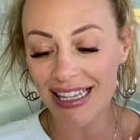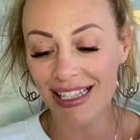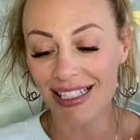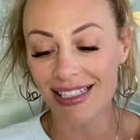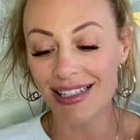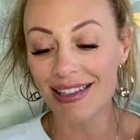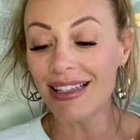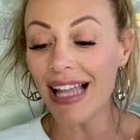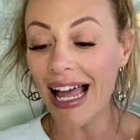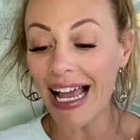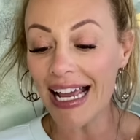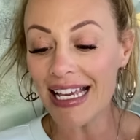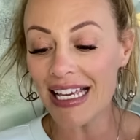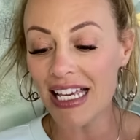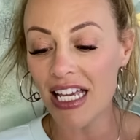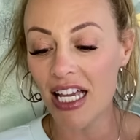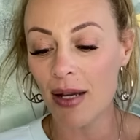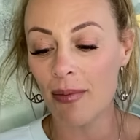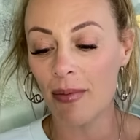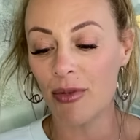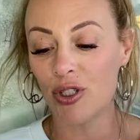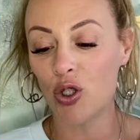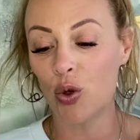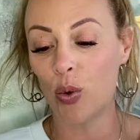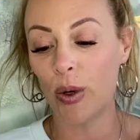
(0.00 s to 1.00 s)
the
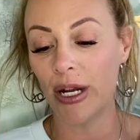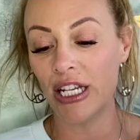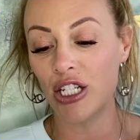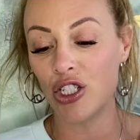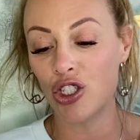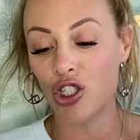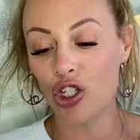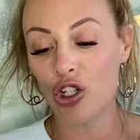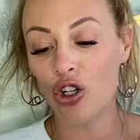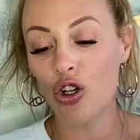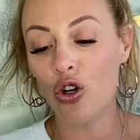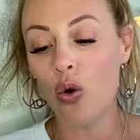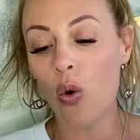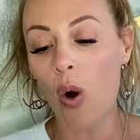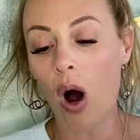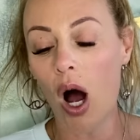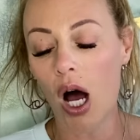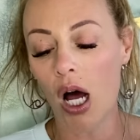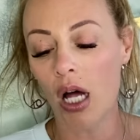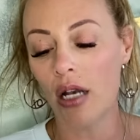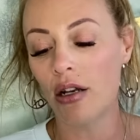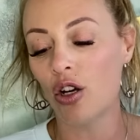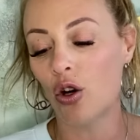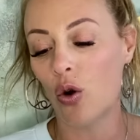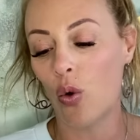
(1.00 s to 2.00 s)
liking between two
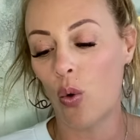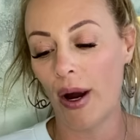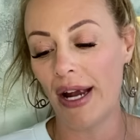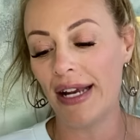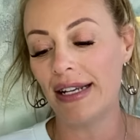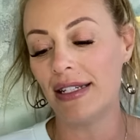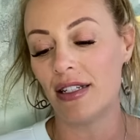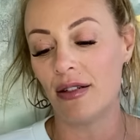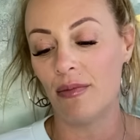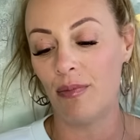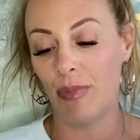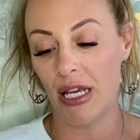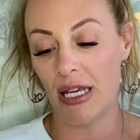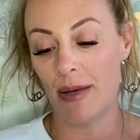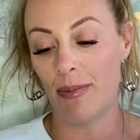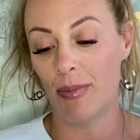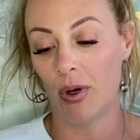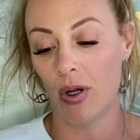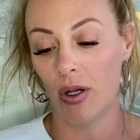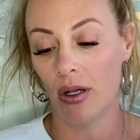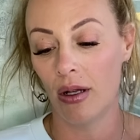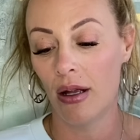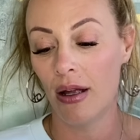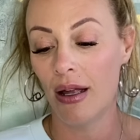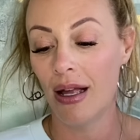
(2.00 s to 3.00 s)
unacquainted
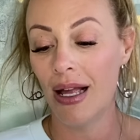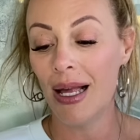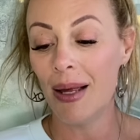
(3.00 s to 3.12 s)
people,